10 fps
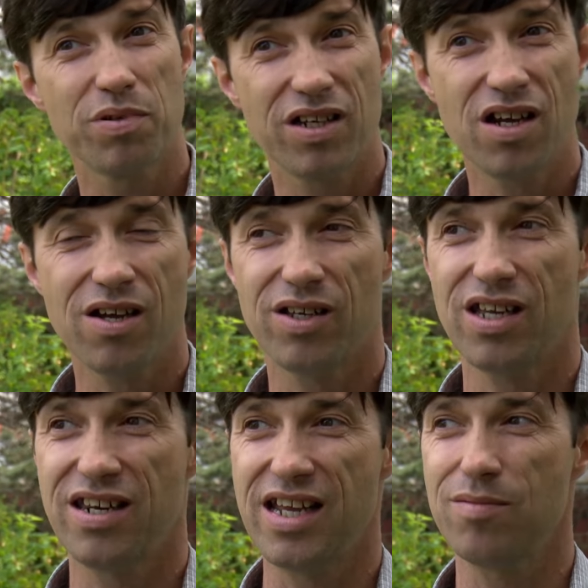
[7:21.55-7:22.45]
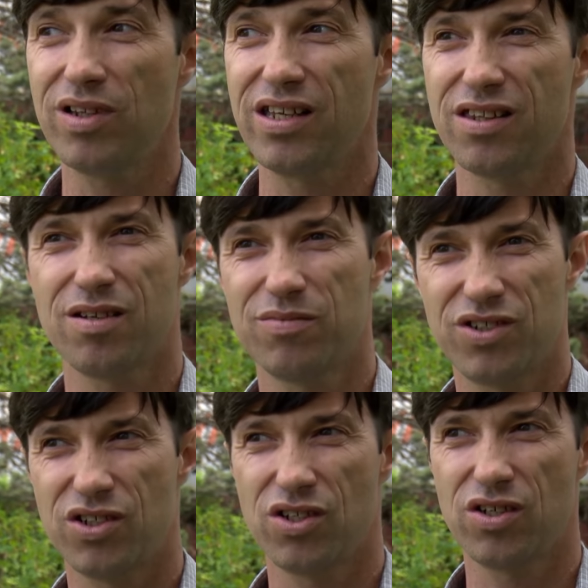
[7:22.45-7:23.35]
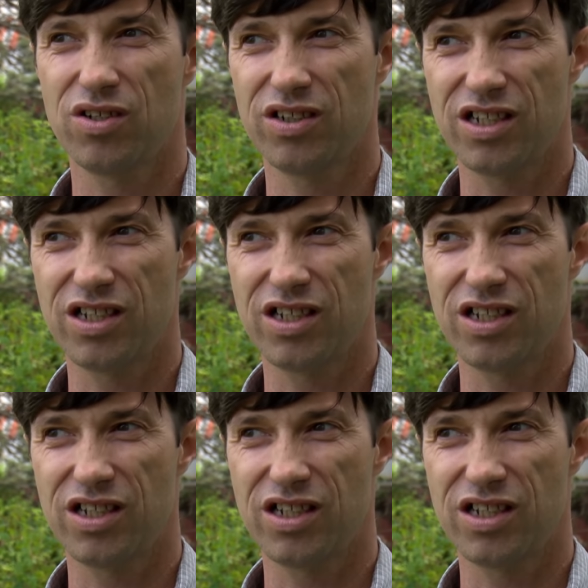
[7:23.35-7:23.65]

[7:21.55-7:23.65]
but not enabling them to